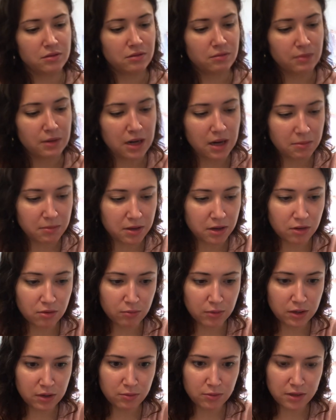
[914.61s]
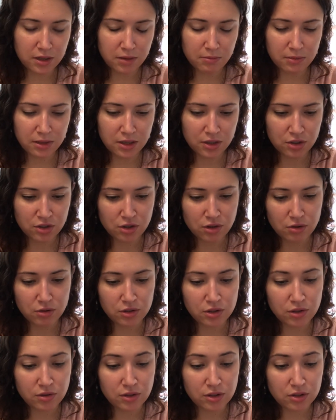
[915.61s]
But I'm gonna read what I'm being shown.
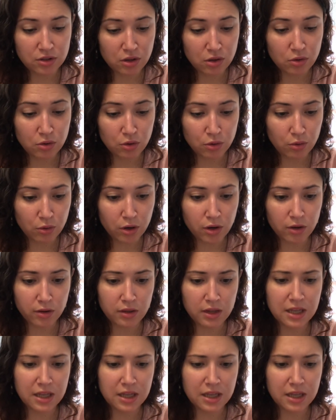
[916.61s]
So there's a new earth.